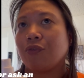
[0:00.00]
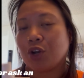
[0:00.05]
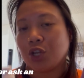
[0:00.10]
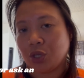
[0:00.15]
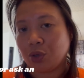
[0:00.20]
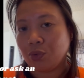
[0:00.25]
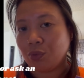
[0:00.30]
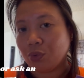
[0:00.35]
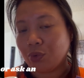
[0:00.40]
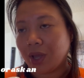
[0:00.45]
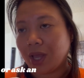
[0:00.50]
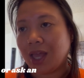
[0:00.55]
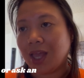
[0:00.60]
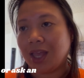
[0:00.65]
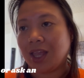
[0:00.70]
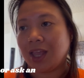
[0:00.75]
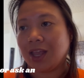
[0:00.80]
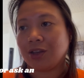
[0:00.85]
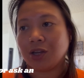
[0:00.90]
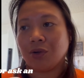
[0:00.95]
you.
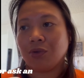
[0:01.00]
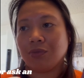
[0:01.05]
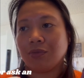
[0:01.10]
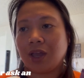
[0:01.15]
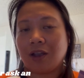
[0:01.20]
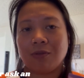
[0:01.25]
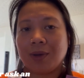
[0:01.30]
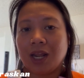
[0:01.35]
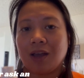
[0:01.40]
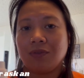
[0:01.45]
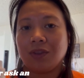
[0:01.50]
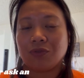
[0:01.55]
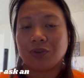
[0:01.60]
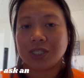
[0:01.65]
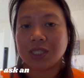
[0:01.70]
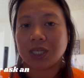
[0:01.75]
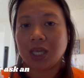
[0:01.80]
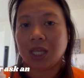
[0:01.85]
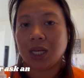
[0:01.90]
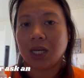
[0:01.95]
And everybody have different
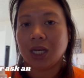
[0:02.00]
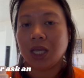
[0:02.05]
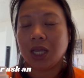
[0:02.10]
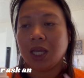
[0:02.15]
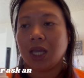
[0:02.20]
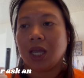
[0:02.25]
skin.